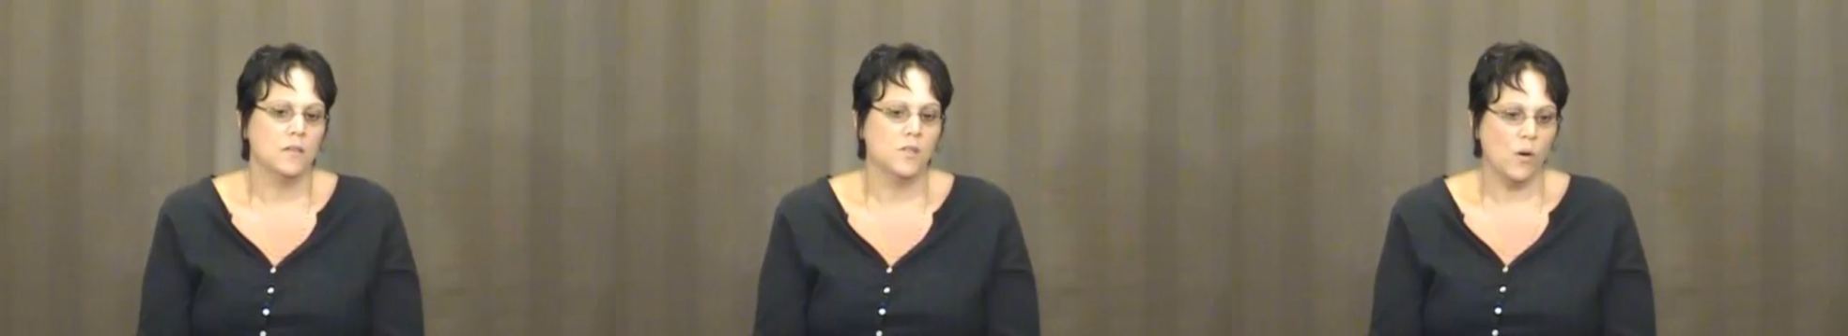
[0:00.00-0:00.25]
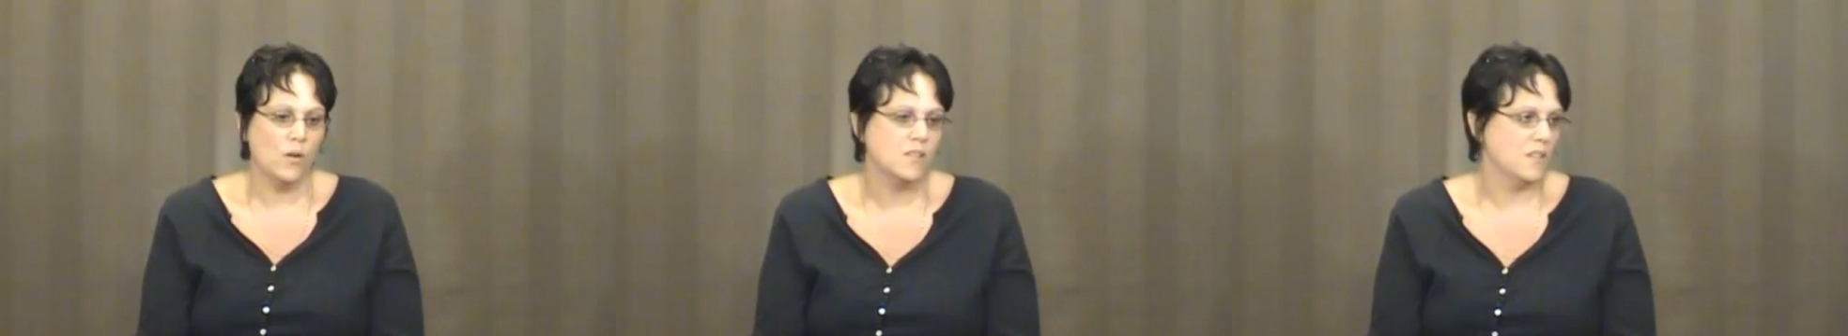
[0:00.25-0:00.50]

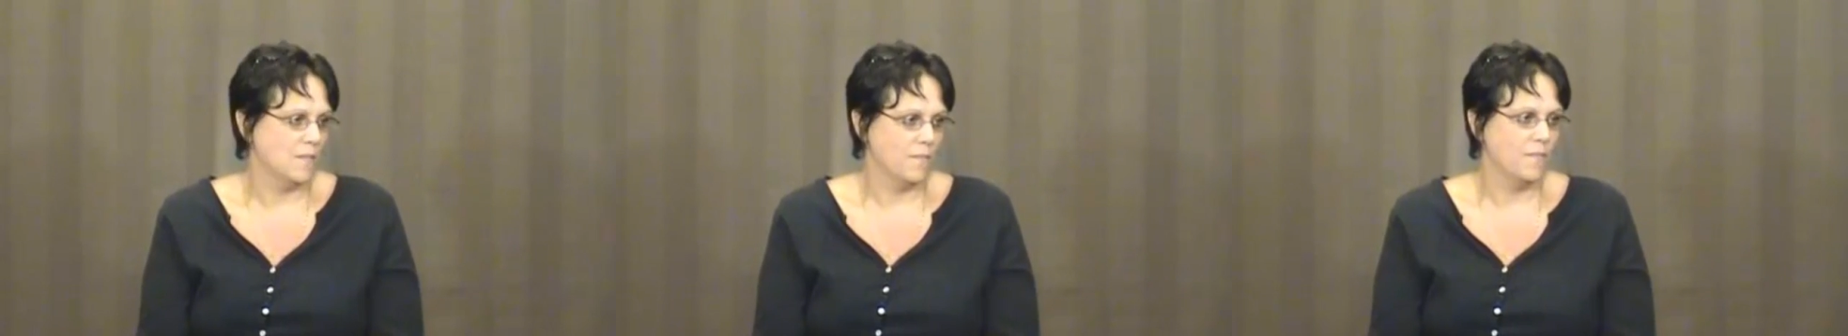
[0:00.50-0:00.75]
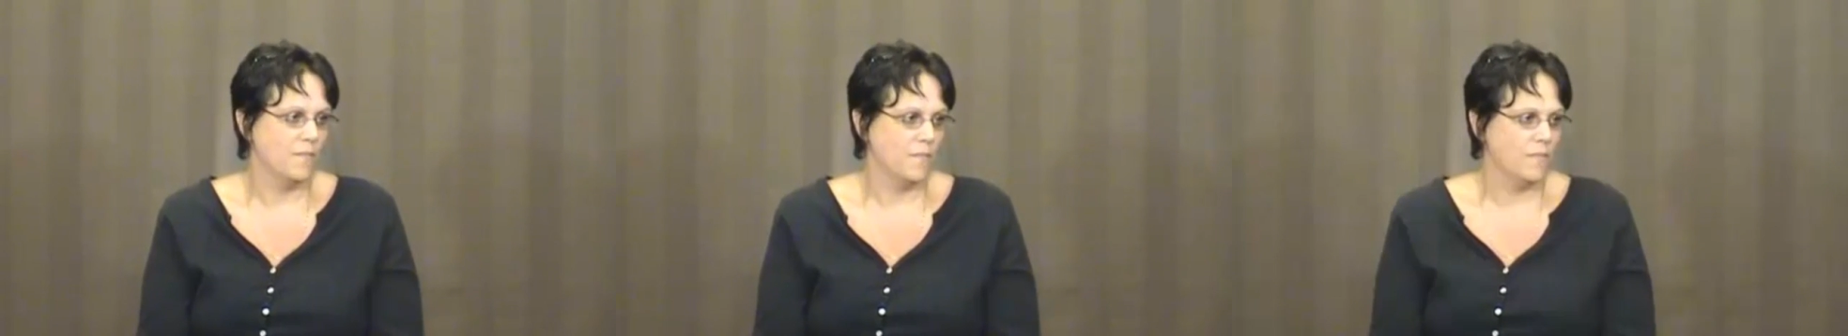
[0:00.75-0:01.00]
Talk to
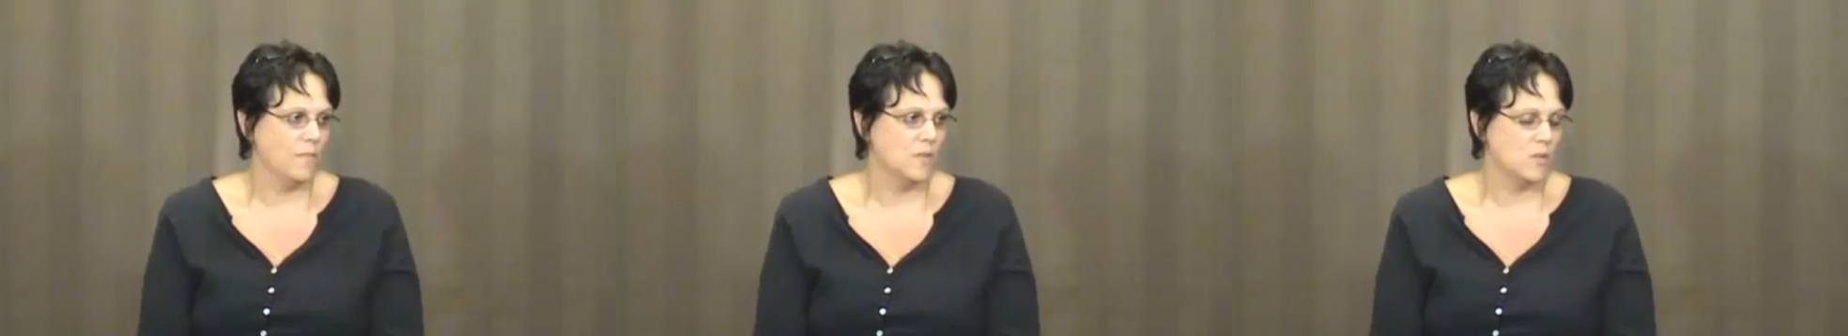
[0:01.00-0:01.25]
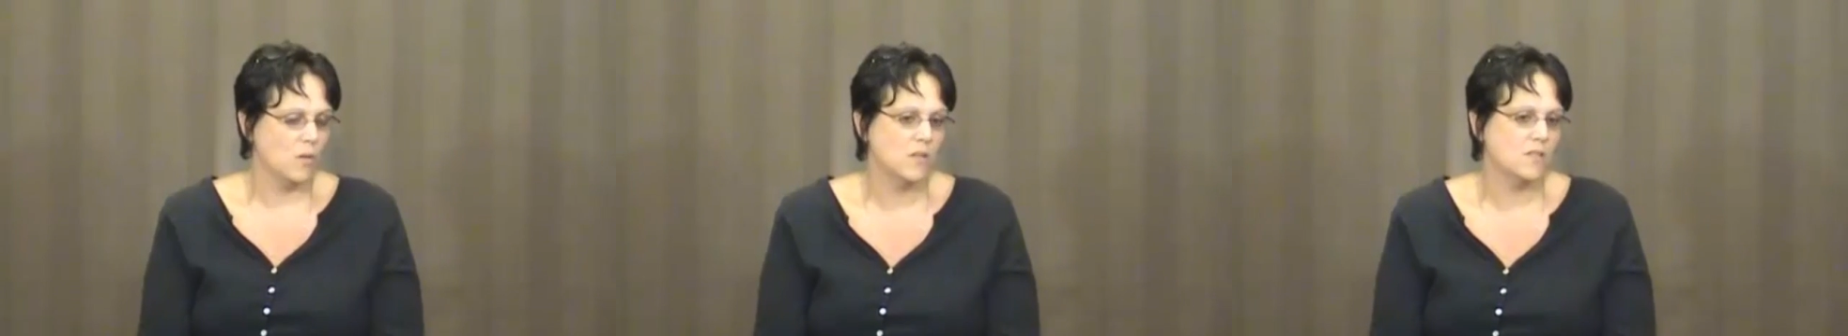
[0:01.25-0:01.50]
them.
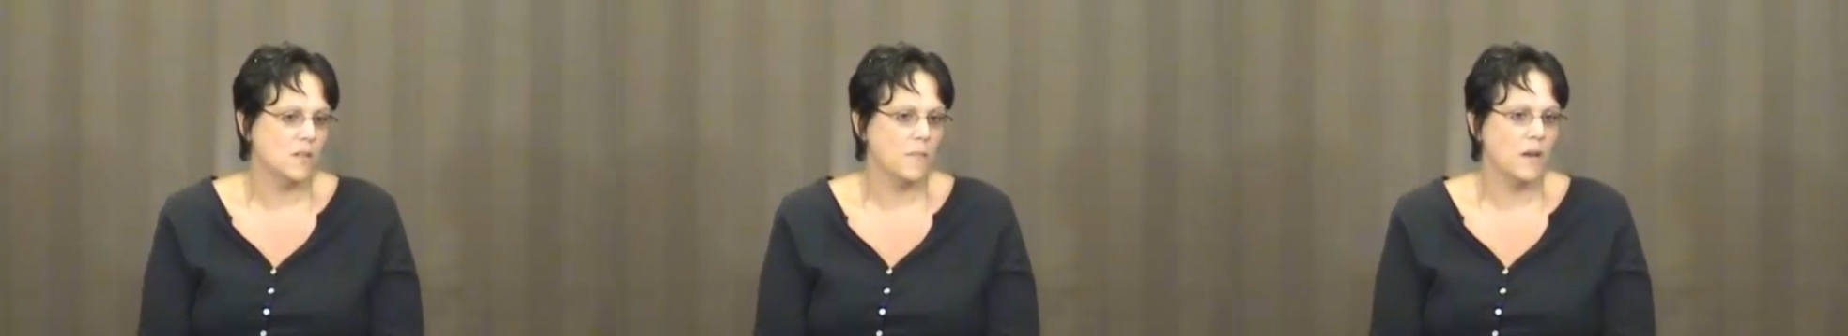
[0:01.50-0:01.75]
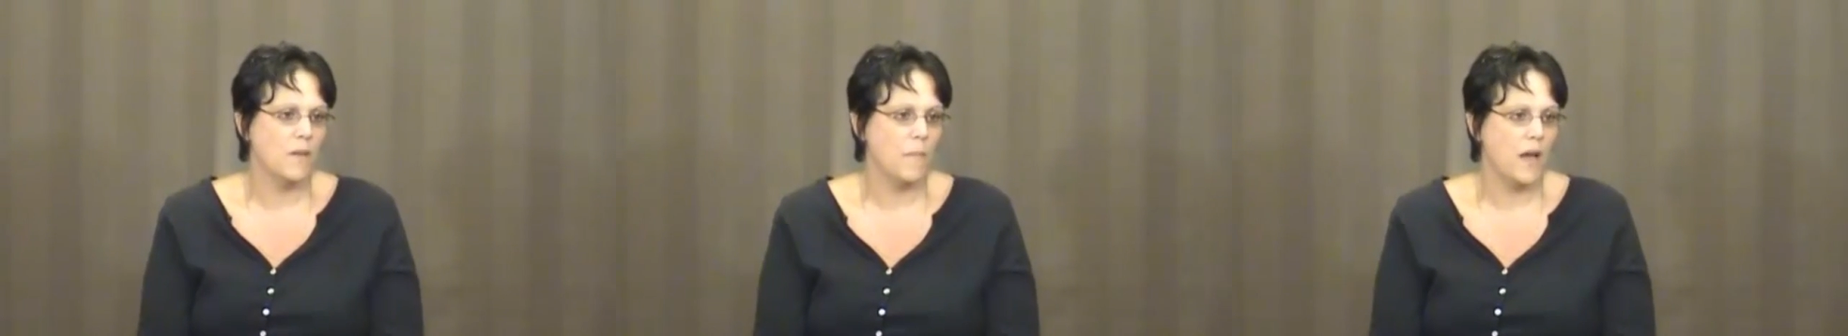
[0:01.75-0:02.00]
Talk to them
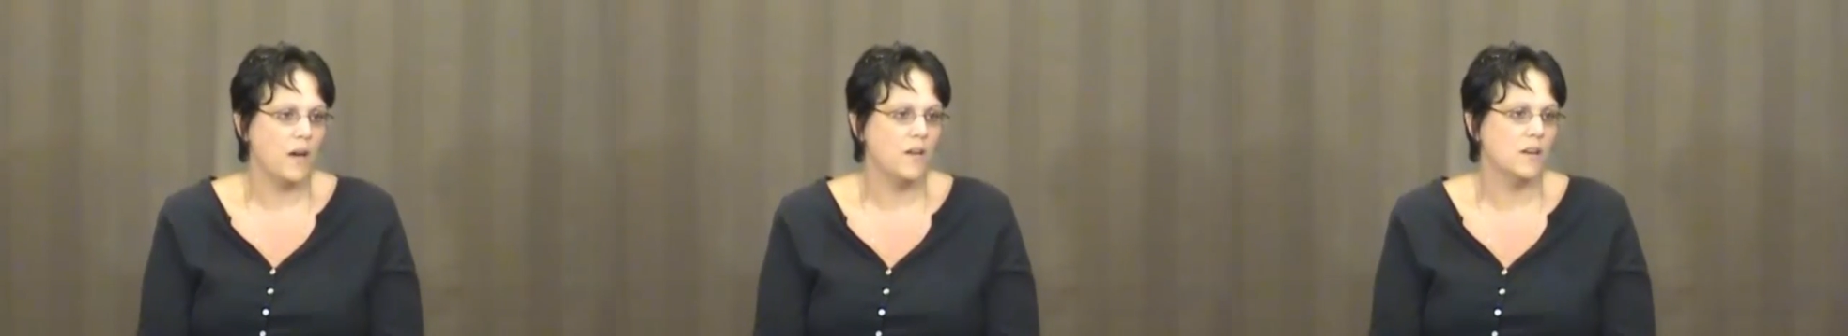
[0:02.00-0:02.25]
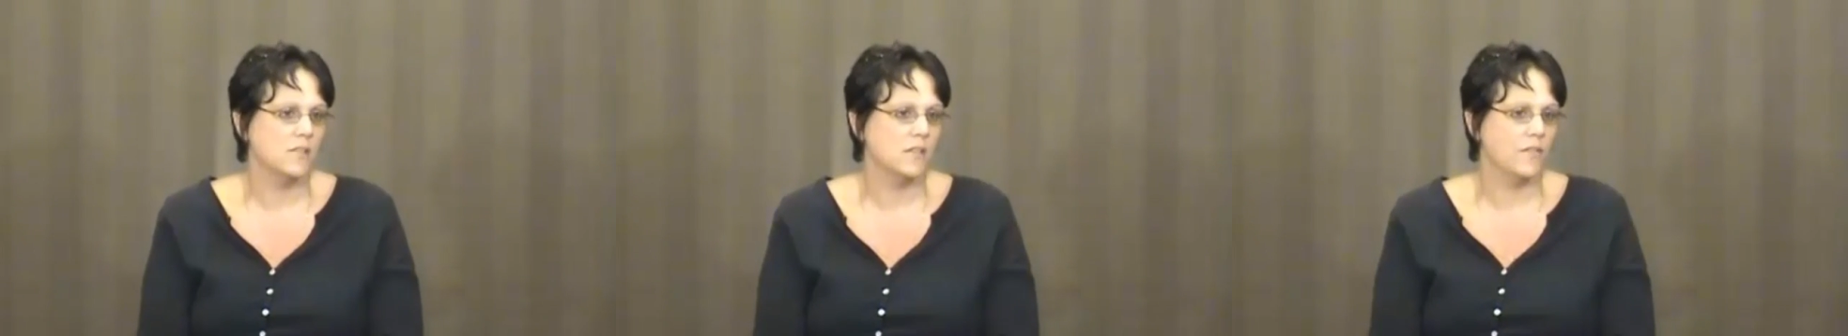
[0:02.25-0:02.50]
in a
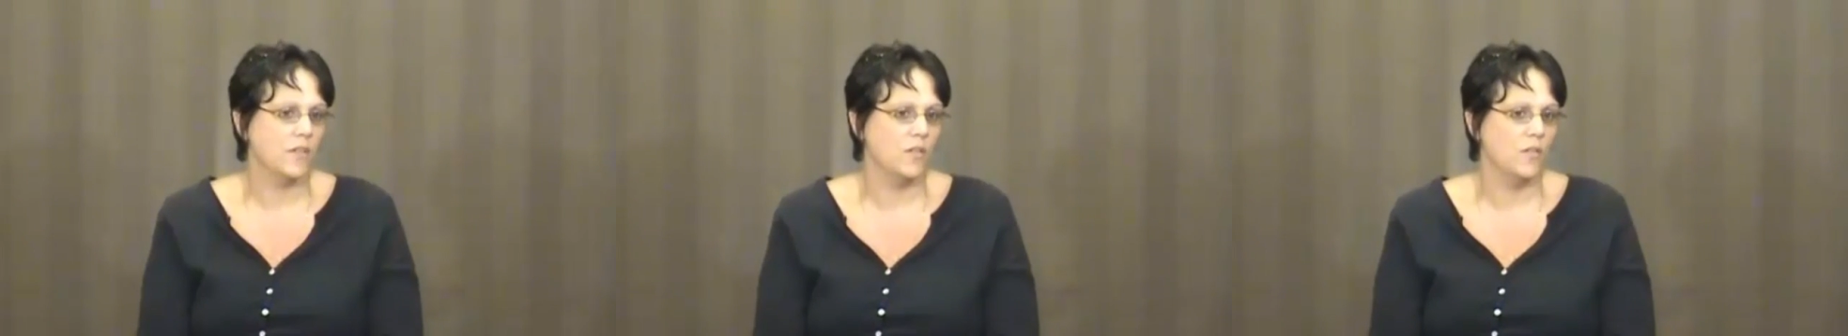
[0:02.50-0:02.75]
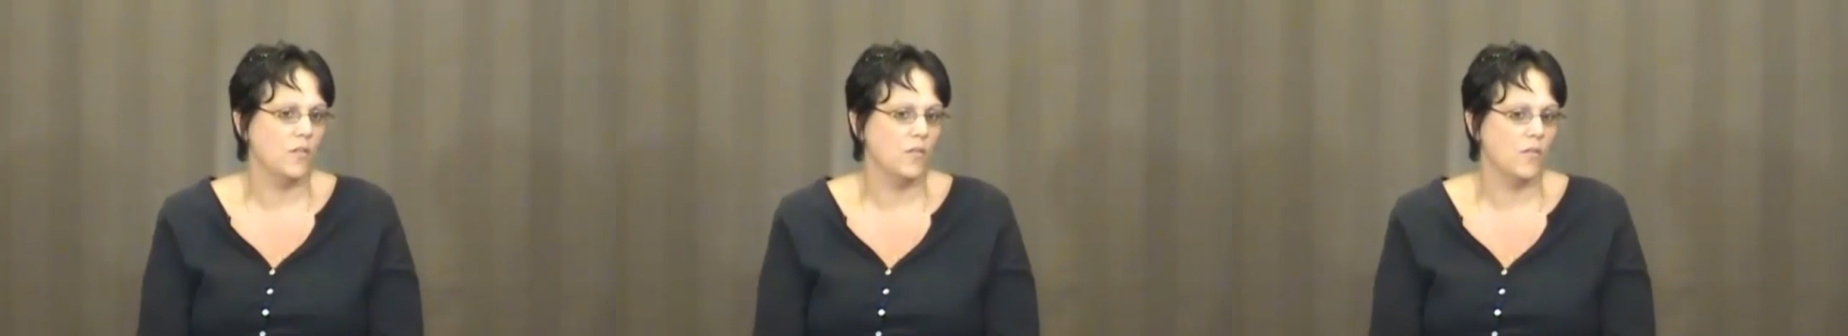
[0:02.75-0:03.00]
manner as if
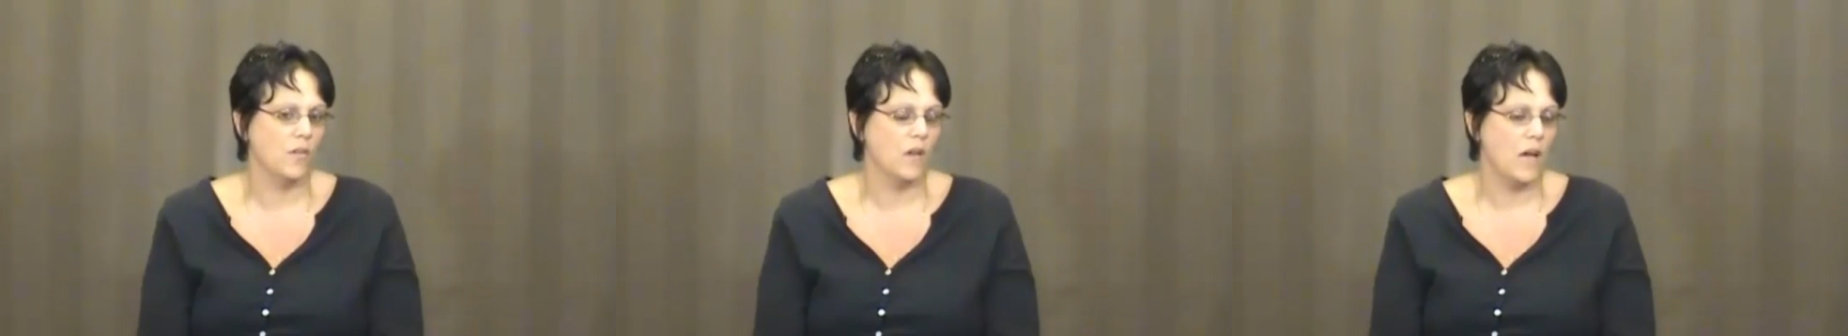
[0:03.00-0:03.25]
you